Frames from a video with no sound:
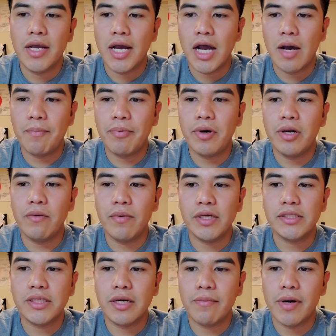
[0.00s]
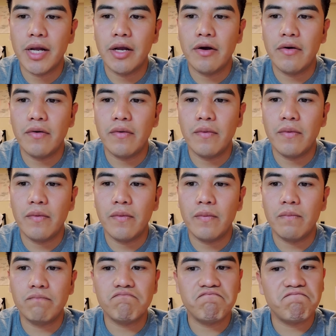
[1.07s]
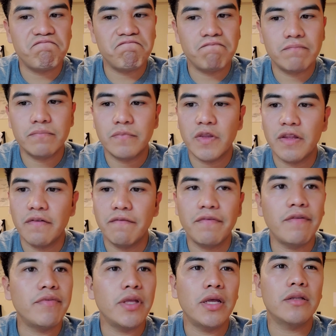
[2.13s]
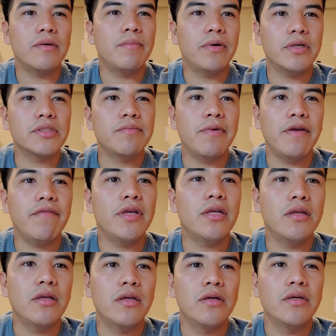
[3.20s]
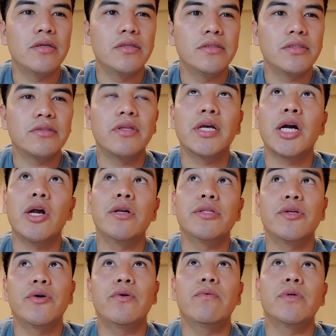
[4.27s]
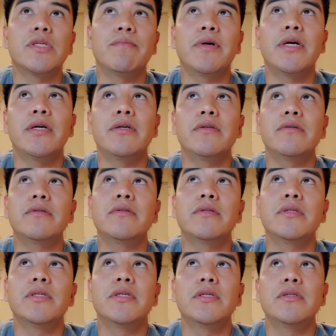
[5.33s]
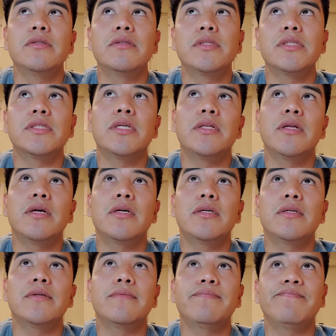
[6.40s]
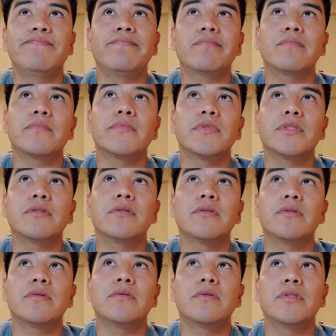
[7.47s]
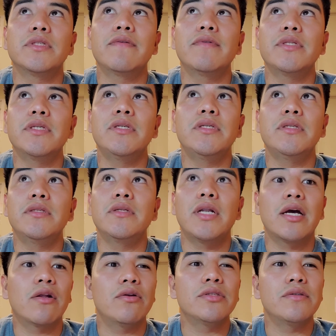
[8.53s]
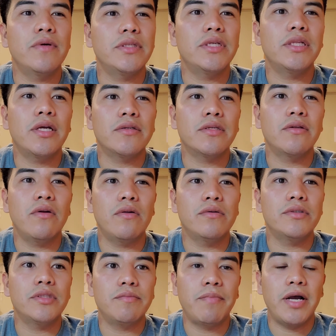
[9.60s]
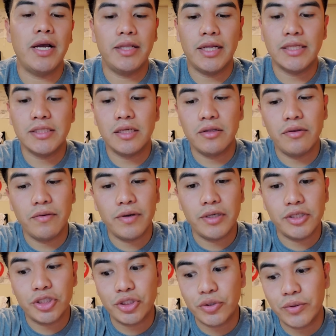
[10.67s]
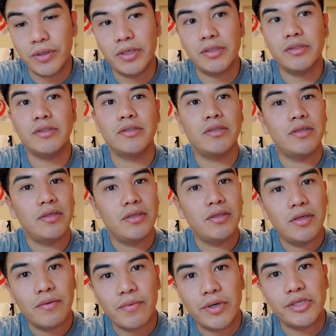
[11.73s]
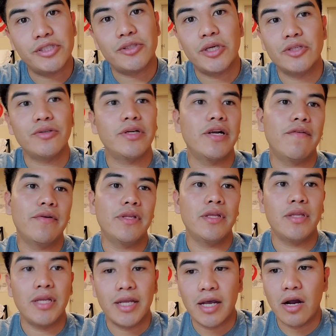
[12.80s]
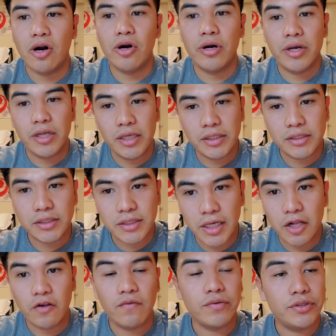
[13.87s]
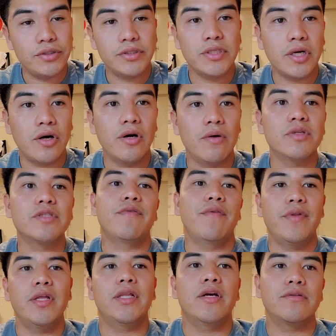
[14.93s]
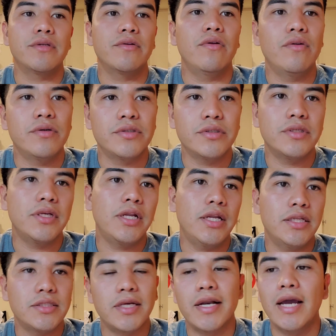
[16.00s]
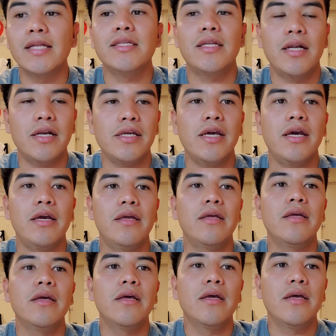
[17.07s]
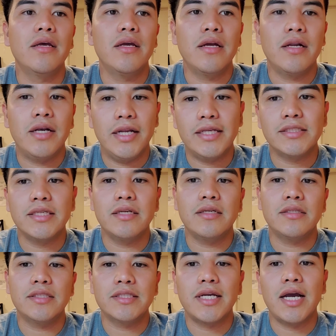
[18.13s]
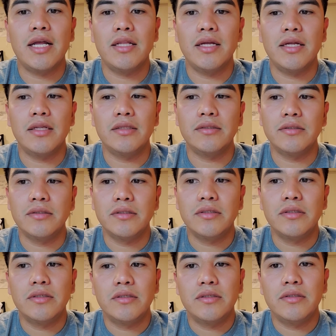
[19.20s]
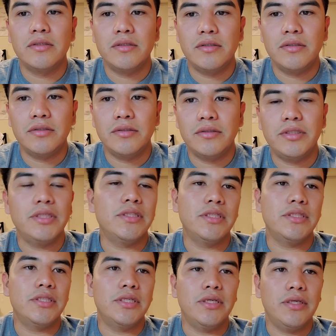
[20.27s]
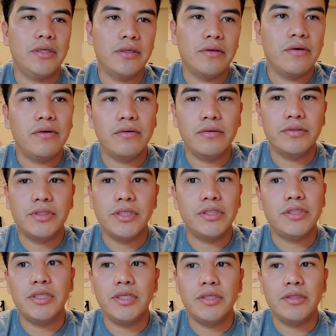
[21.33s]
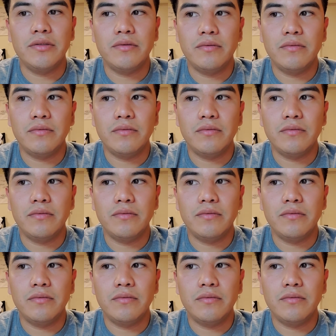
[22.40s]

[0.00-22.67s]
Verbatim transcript: I probably wasted around 1500 bucks maybe. So the current total was about 16, uh, 17, like close to $18,000, but that's included insurance, registration, everything. The car itself, just the car was $15,000 and it's a 1998 Nissan Skyline GTT or GT